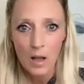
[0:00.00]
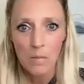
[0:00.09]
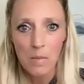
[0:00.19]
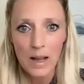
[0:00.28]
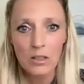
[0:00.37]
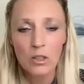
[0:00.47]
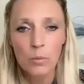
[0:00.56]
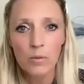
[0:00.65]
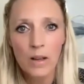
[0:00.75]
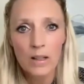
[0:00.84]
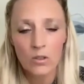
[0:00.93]
my
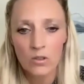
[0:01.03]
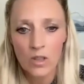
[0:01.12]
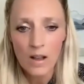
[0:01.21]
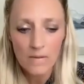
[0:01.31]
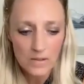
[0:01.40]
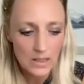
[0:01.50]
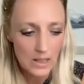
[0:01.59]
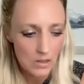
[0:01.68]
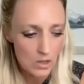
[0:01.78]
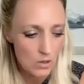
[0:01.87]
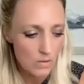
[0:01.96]
supervisor's office at
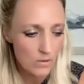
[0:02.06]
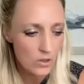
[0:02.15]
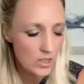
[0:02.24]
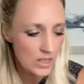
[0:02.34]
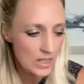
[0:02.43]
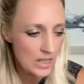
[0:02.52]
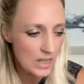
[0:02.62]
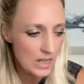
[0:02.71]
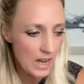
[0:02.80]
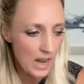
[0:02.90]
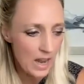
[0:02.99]
the
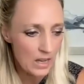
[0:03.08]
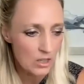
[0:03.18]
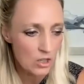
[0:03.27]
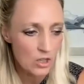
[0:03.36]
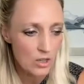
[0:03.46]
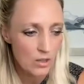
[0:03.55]
university and